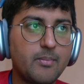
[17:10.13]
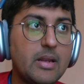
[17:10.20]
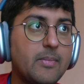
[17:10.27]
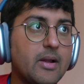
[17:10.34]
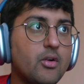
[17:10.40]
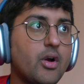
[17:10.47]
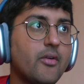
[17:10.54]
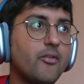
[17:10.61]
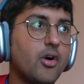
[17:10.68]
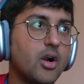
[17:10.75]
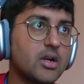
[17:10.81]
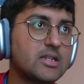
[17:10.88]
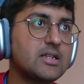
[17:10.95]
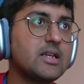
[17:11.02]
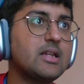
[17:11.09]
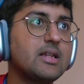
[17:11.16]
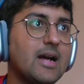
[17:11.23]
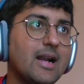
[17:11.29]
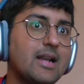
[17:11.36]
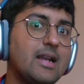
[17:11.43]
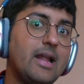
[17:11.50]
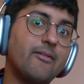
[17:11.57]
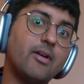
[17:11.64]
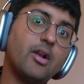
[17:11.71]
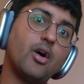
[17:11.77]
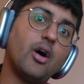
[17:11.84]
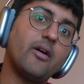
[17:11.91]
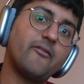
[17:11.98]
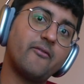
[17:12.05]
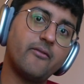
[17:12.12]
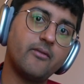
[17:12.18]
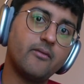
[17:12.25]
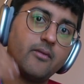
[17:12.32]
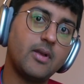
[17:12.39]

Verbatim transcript: people who have not seen that level of